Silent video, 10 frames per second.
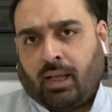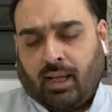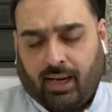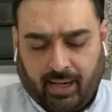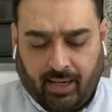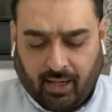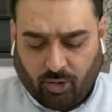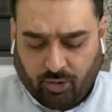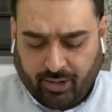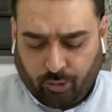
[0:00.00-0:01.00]
and
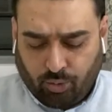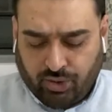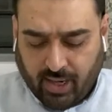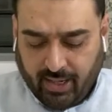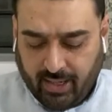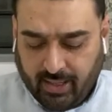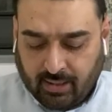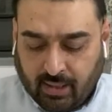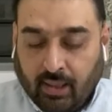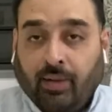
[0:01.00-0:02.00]
according to Chinese,
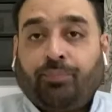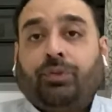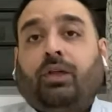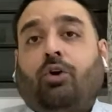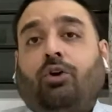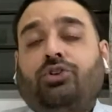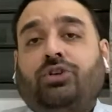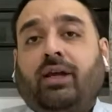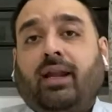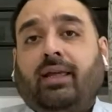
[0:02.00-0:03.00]
the
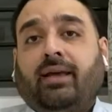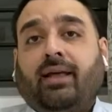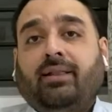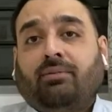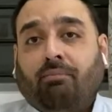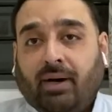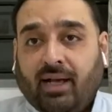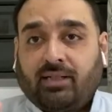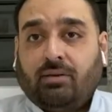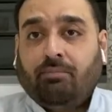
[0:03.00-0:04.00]
Australians
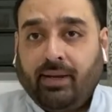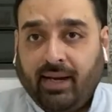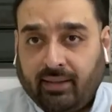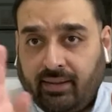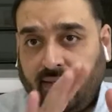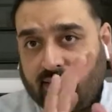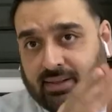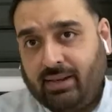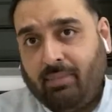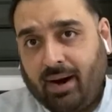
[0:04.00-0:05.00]
must meet these
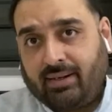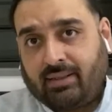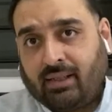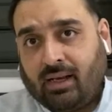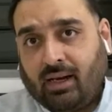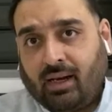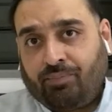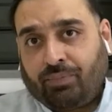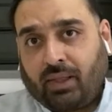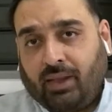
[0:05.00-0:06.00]
demands
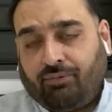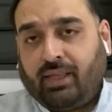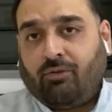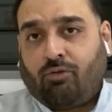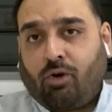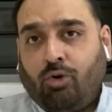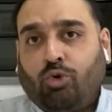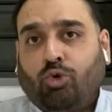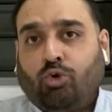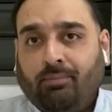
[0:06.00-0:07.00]
if they want to
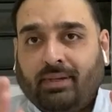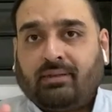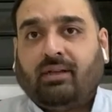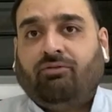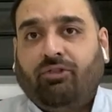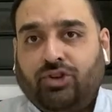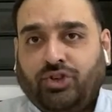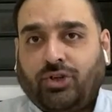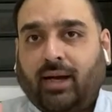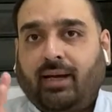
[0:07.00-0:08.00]
do business with
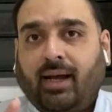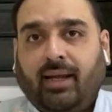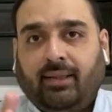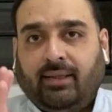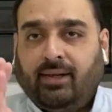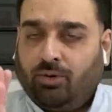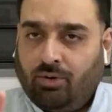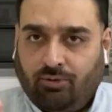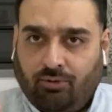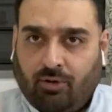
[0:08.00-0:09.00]
China and they
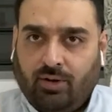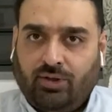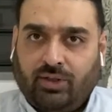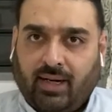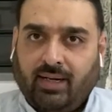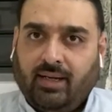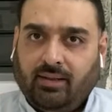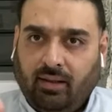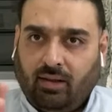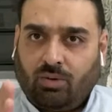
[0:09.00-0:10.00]
don't want
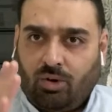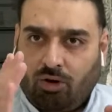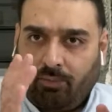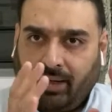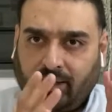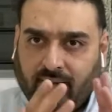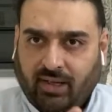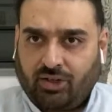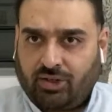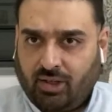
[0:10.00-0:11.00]
Chinese economic
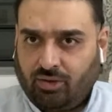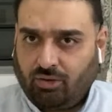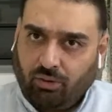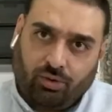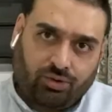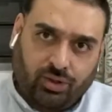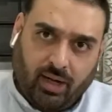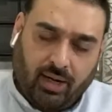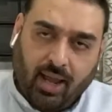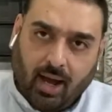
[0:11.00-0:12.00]
sanctions on
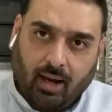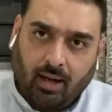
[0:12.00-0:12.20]
Australia.